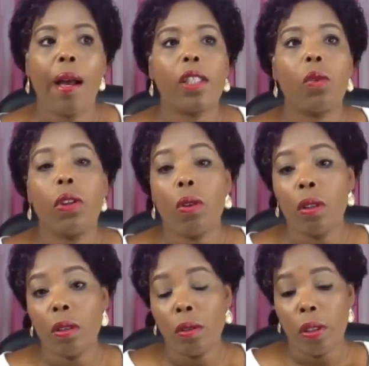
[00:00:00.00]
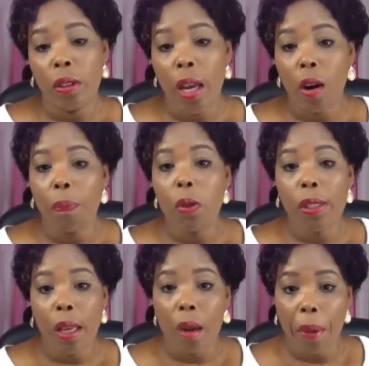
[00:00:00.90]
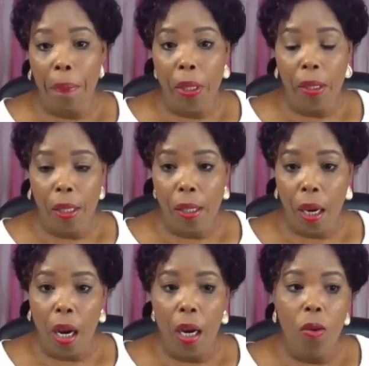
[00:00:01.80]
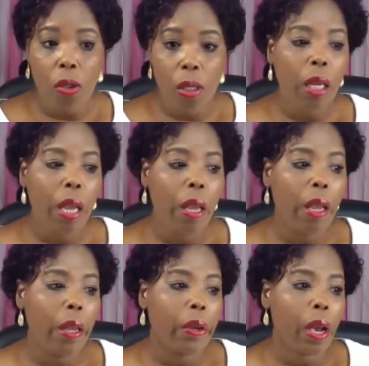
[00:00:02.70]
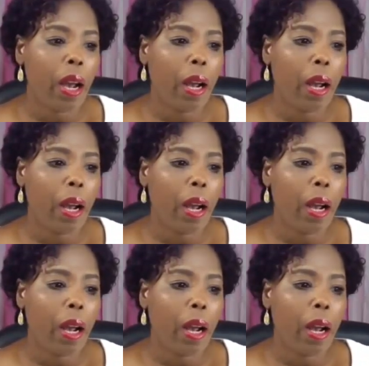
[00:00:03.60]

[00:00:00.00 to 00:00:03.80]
So they'll help you set up a business account, and